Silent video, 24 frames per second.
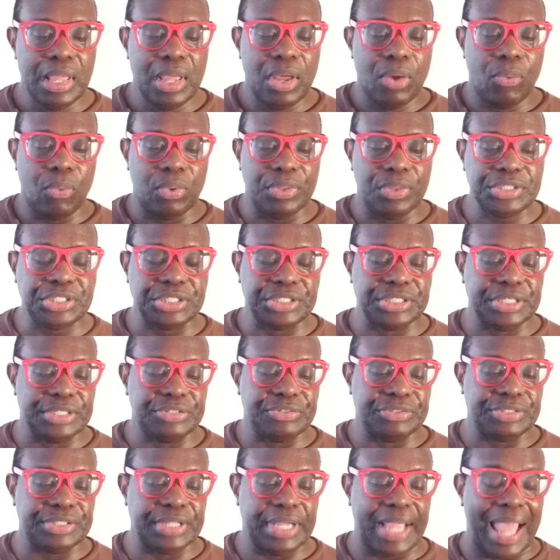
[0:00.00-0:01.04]
Well, this is
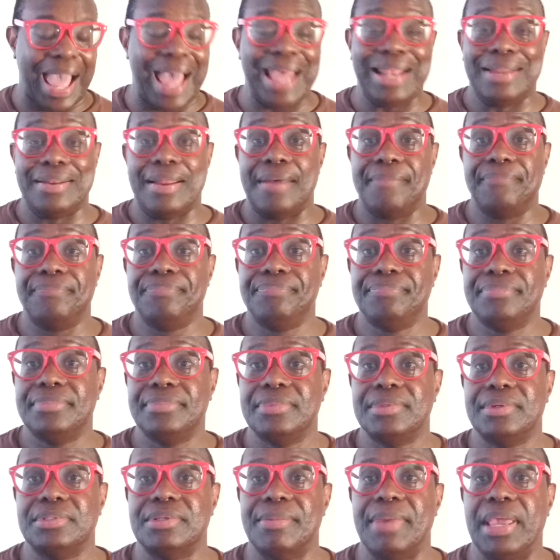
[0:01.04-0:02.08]
interesting. I don't know
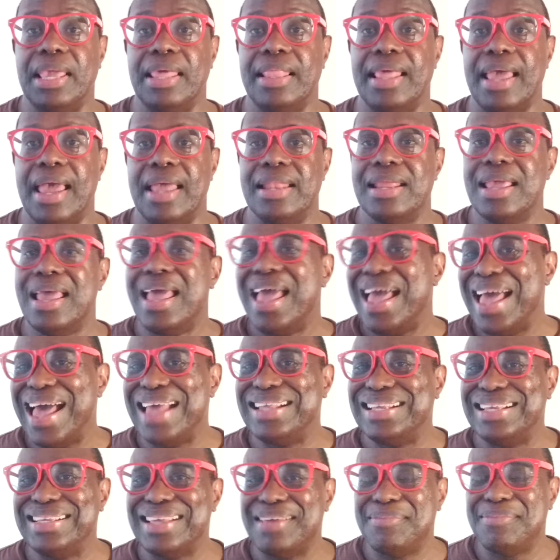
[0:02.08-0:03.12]
what to make of that.
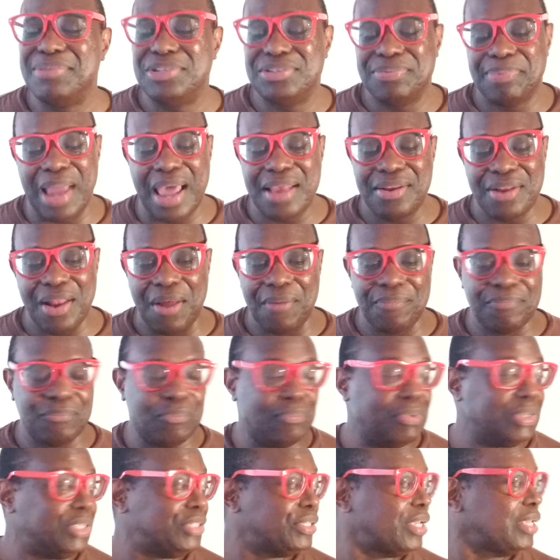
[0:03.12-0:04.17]
I don't know.
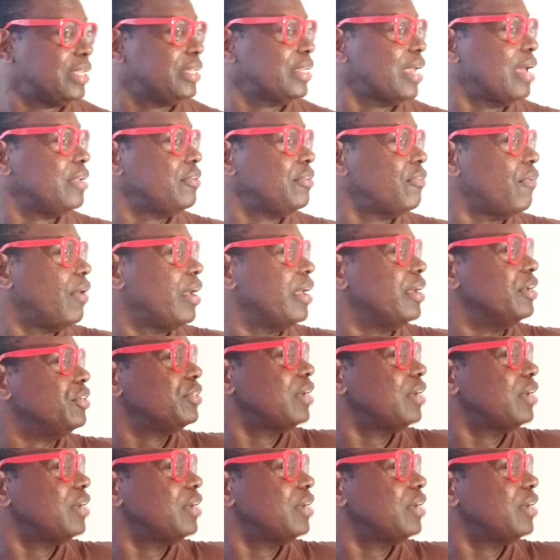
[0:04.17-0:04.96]
When you say underage,